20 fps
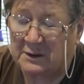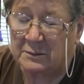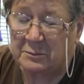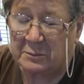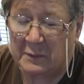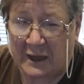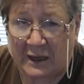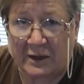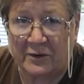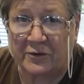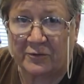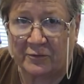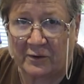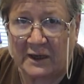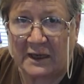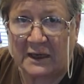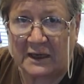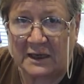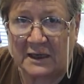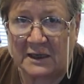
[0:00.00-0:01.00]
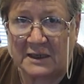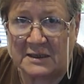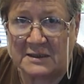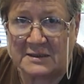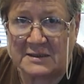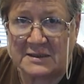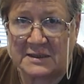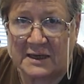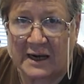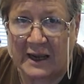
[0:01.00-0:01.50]
about 3
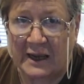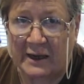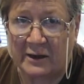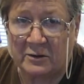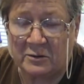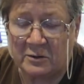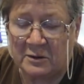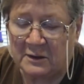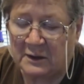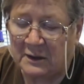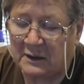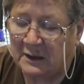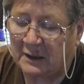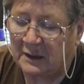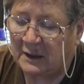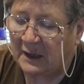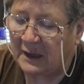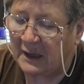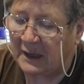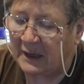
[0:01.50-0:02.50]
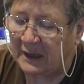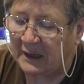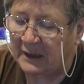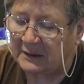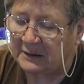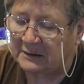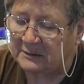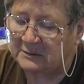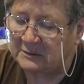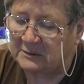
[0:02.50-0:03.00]
years now,
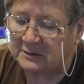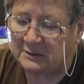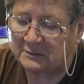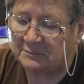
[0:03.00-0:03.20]
and